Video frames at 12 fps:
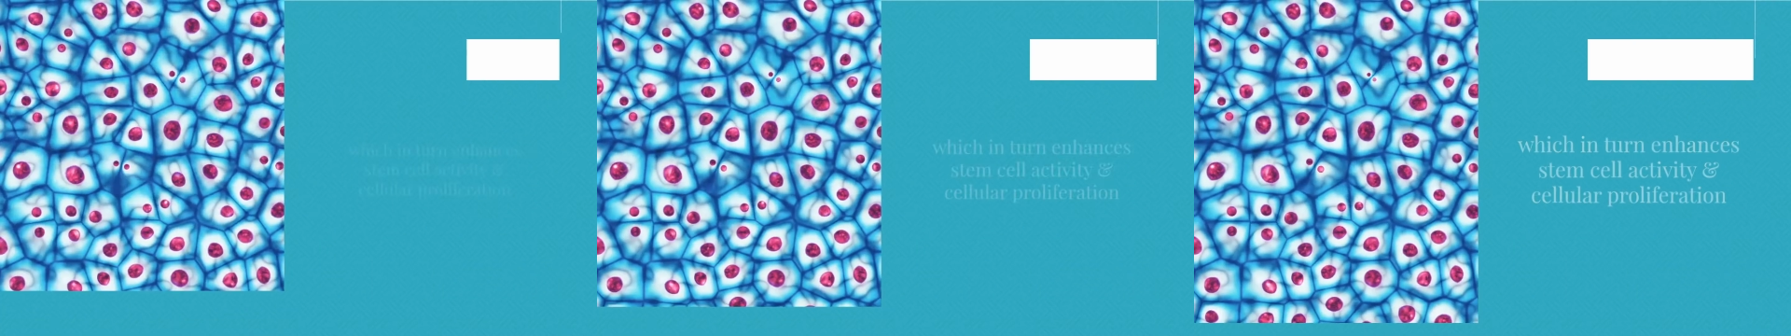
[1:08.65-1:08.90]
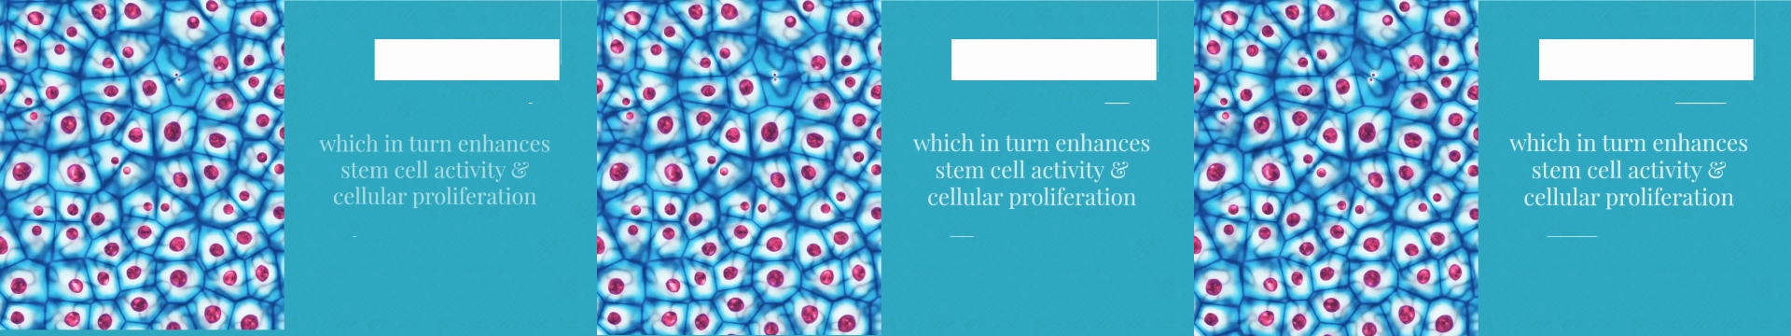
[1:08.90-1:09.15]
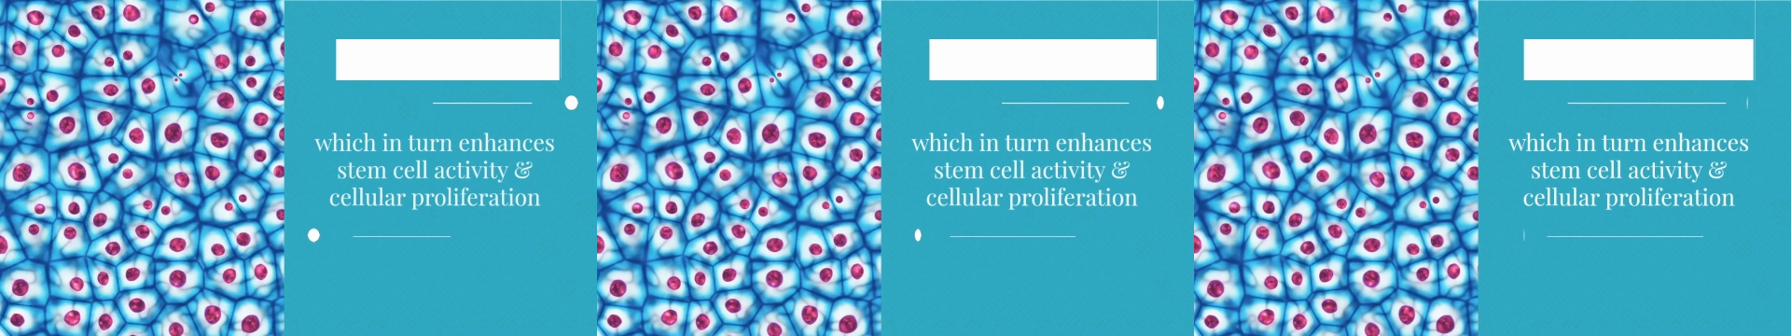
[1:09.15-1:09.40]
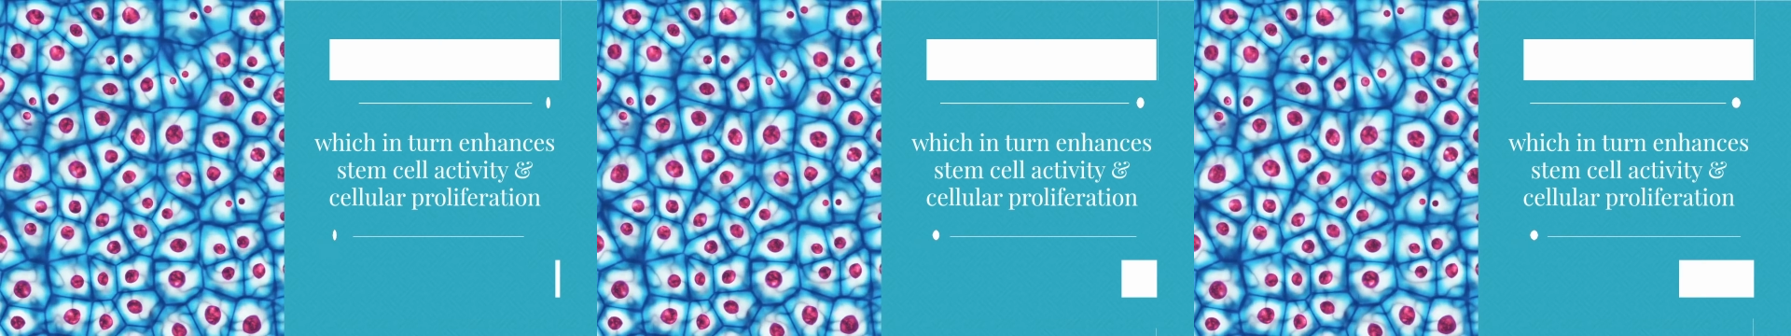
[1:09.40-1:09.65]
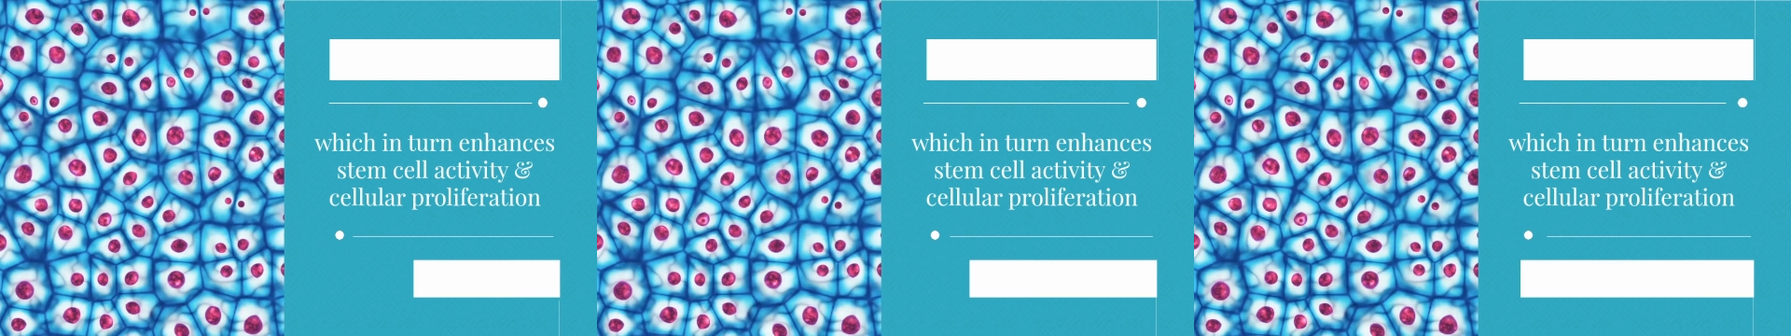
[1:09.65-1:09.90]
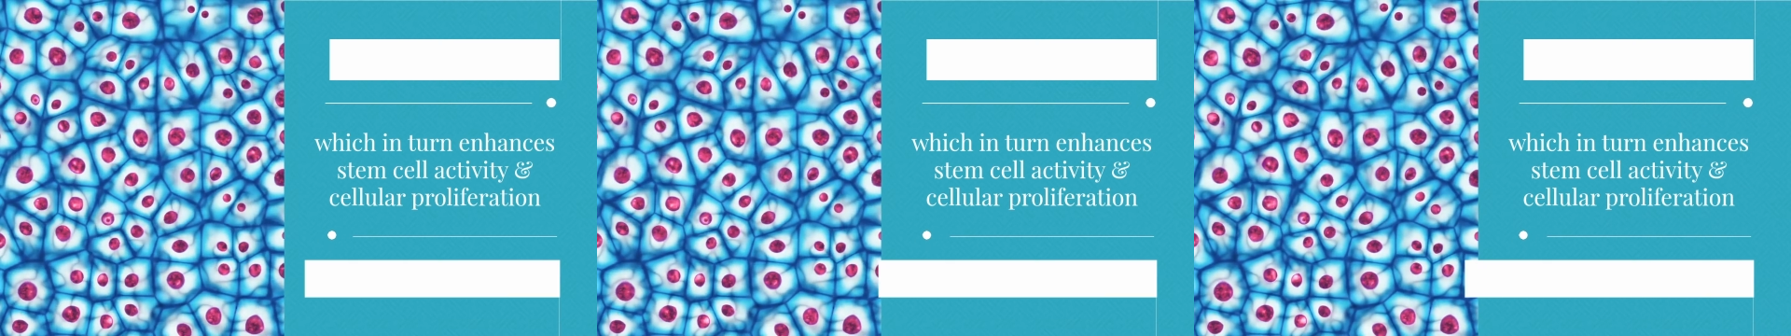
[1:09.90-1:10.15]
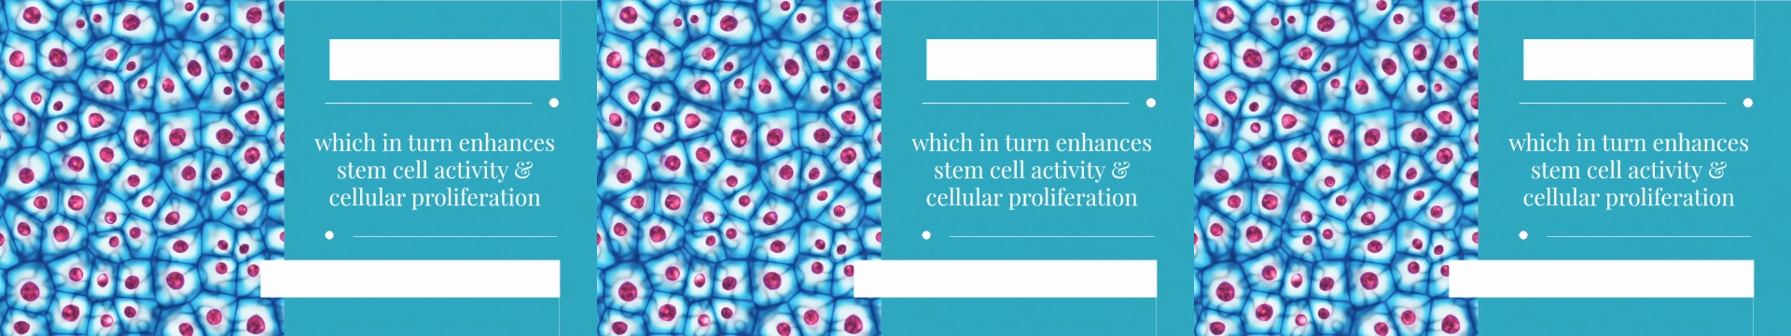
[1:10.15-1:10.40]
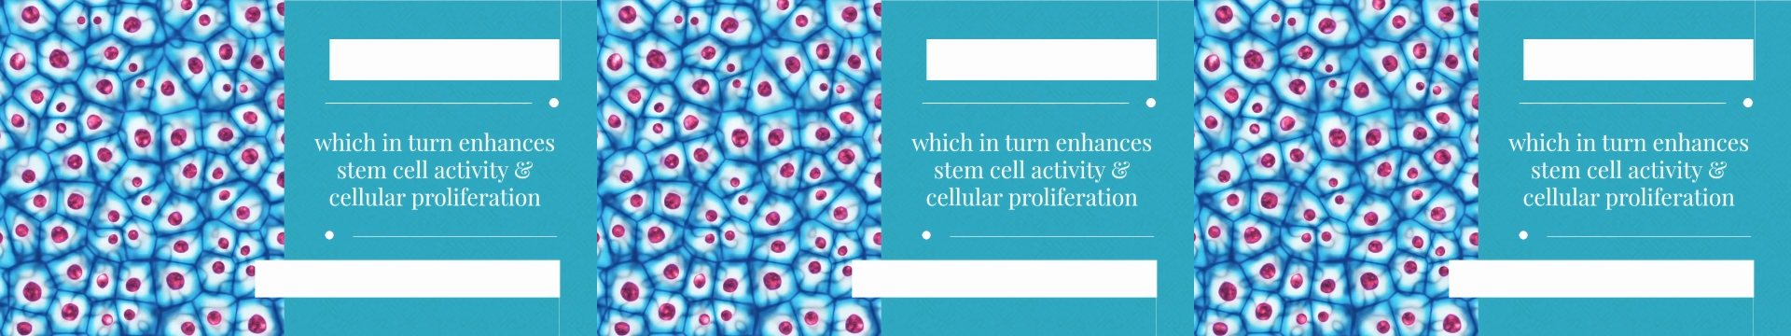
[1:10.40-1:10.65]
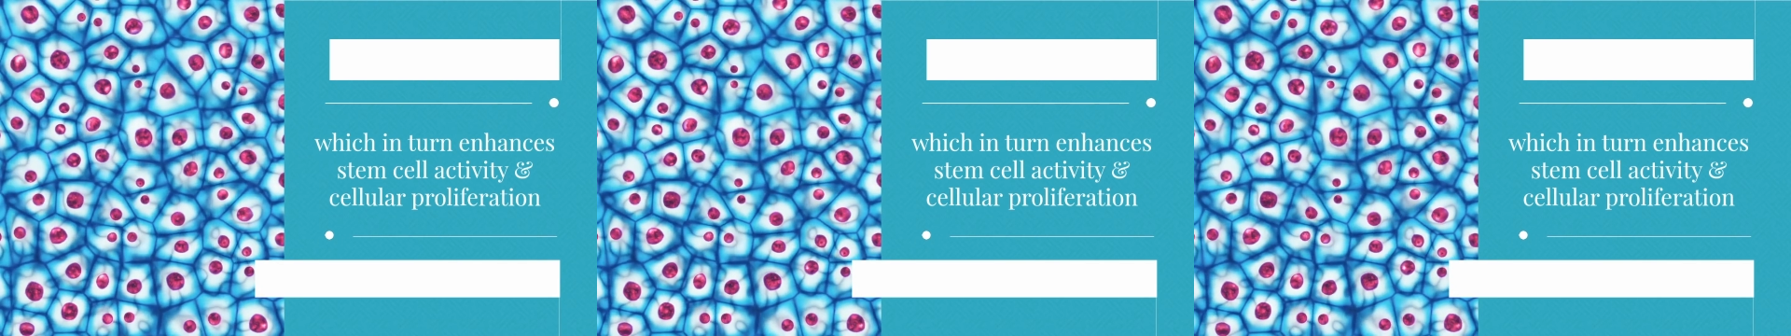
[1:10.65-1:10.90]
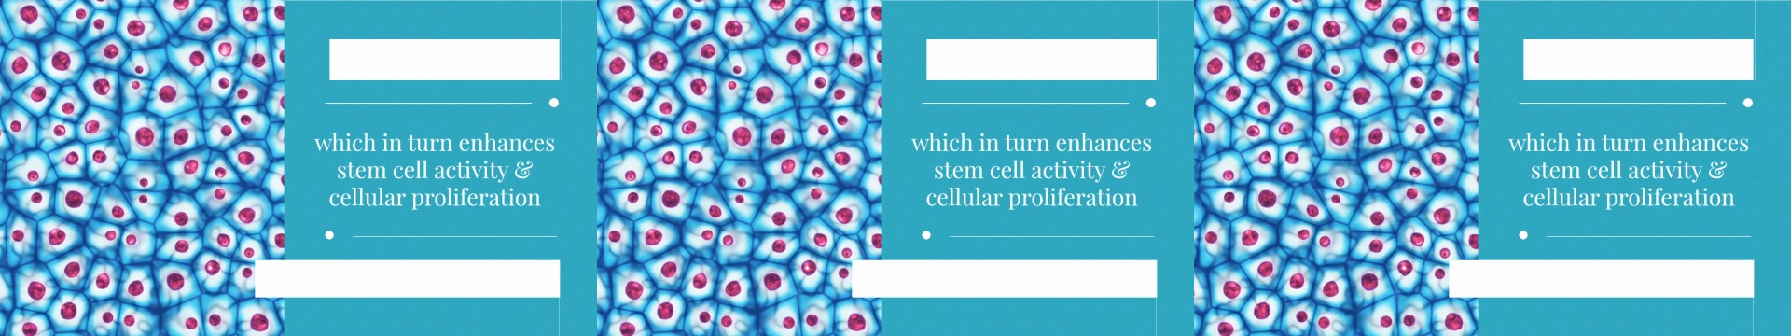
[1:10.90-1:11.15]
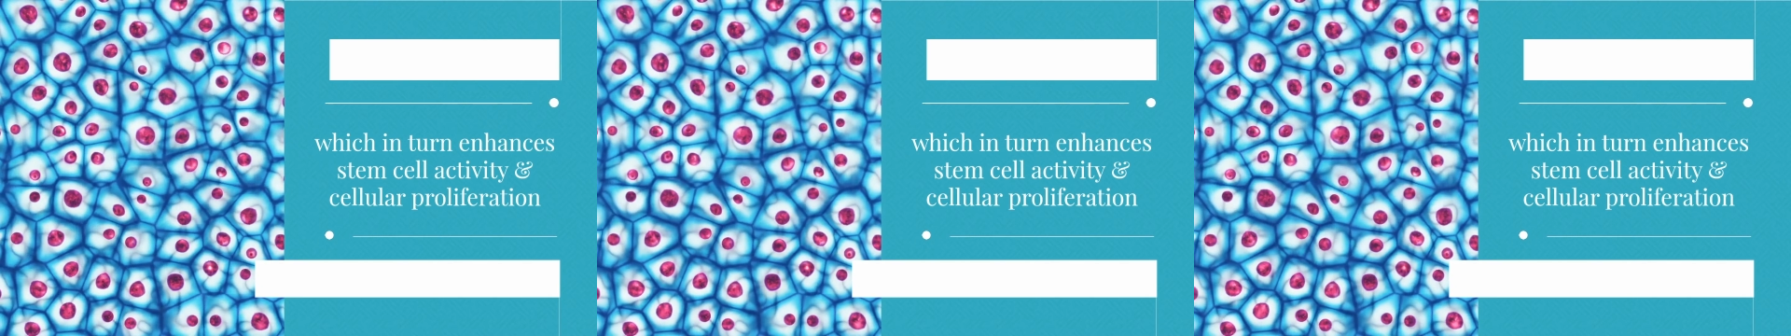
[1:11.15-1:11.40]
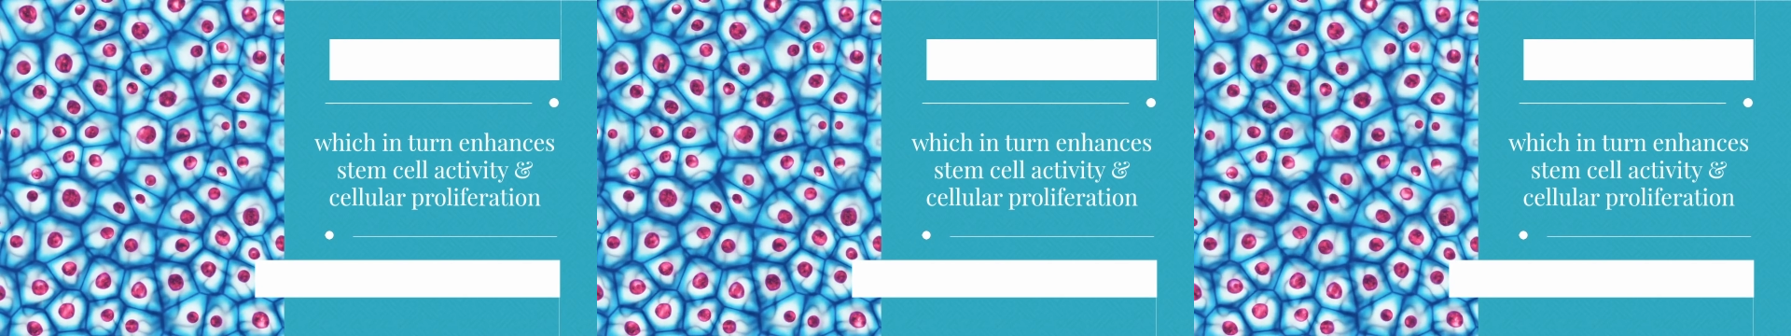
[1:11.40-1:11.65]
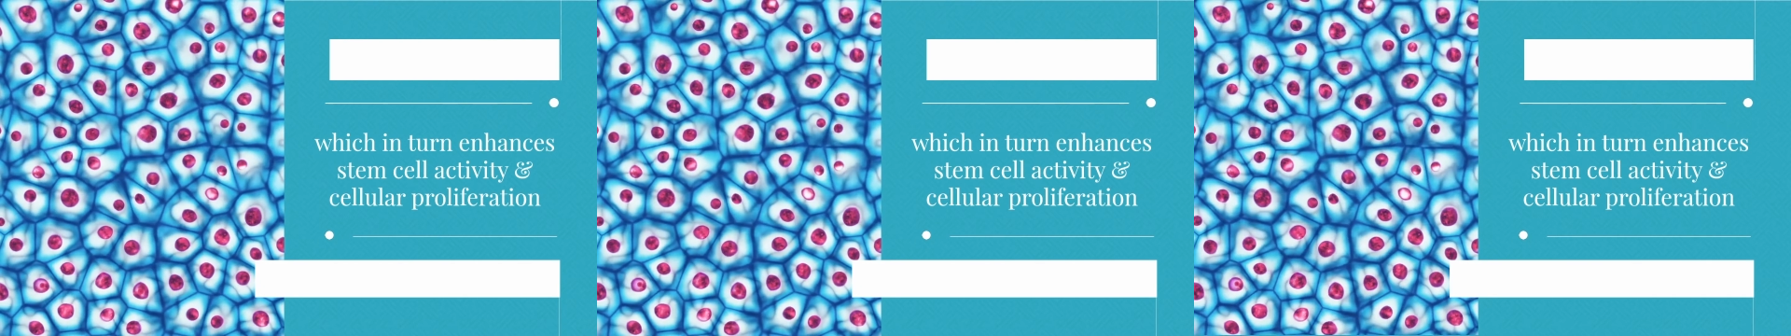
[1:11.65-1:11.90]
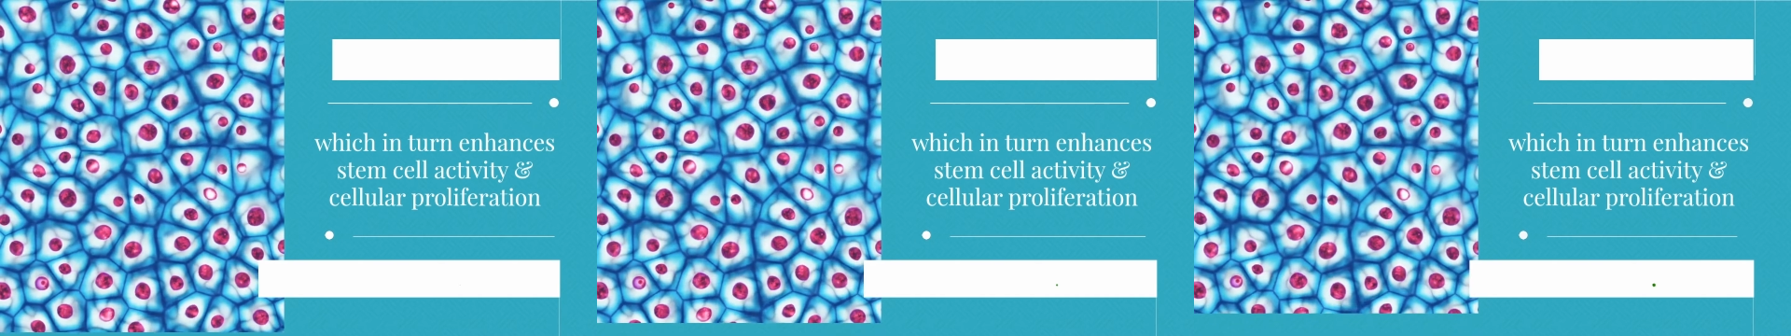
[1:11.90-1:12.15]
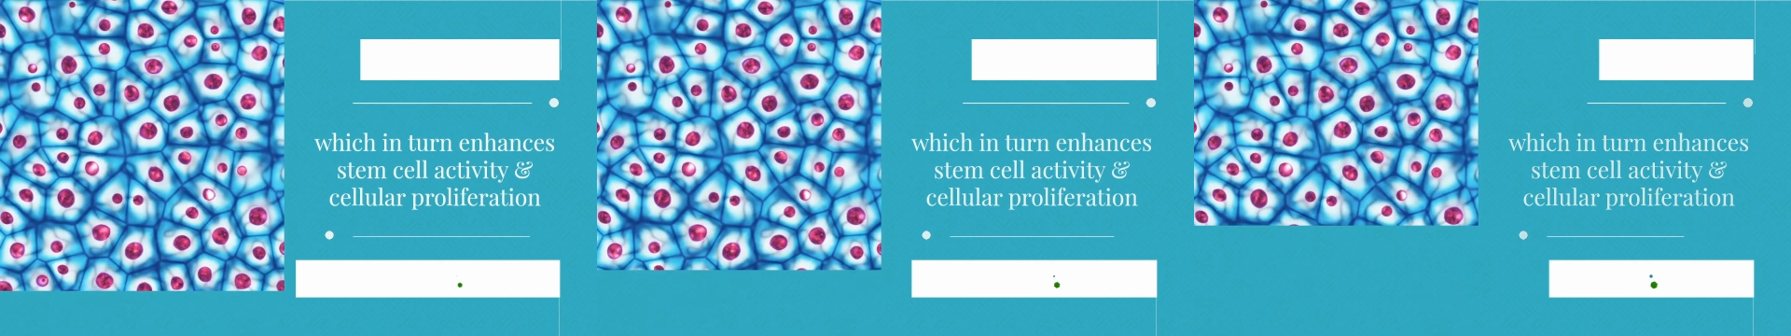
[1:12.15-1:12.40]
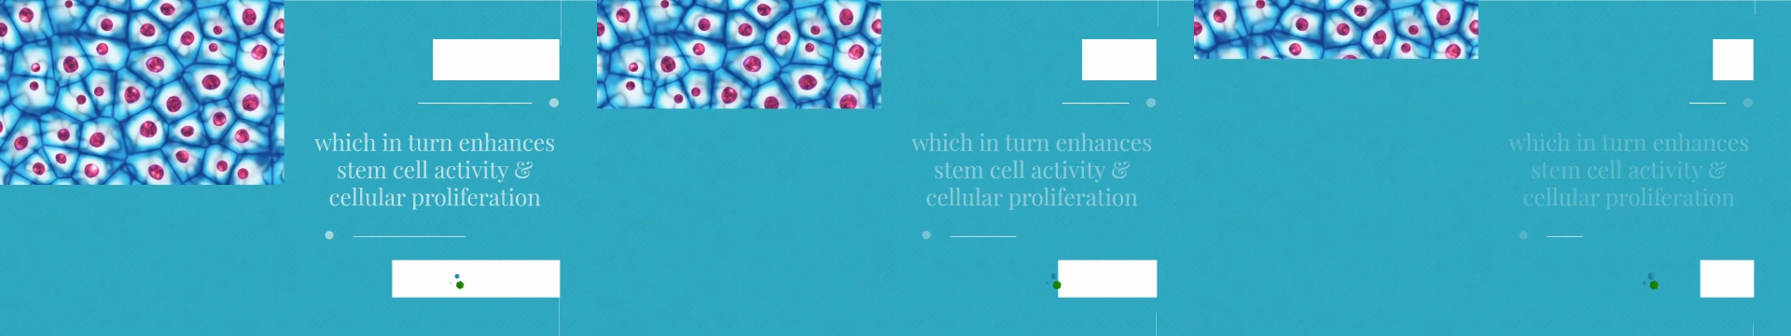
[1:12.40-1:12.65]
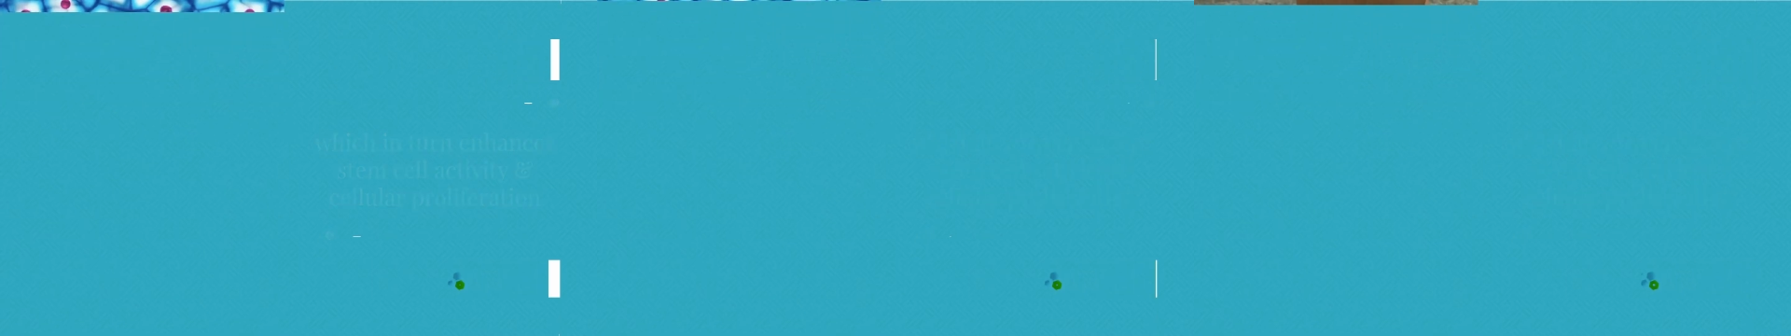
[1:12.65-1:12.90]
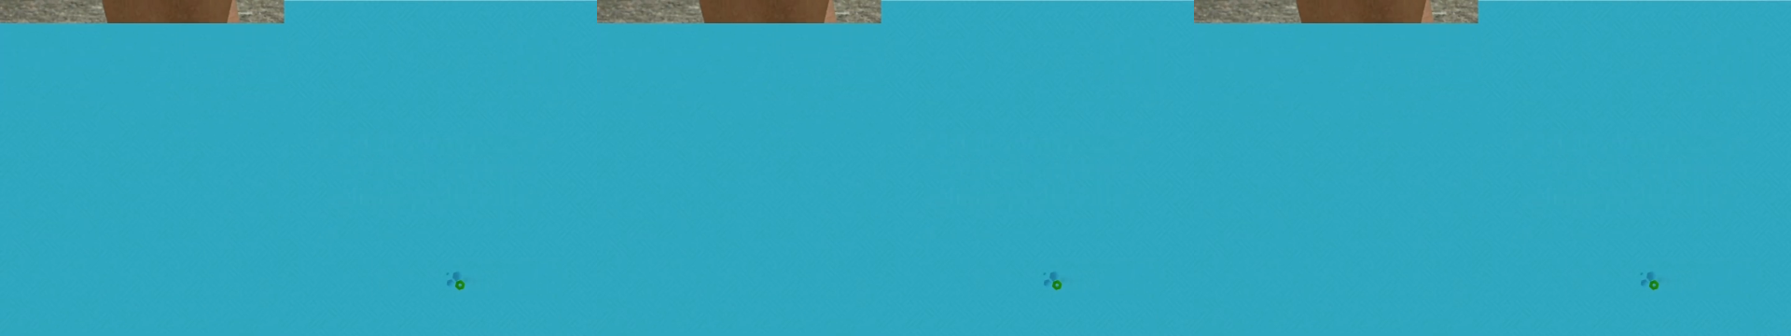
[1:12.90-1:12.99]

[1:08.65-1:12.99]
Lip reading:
(no speaker visible)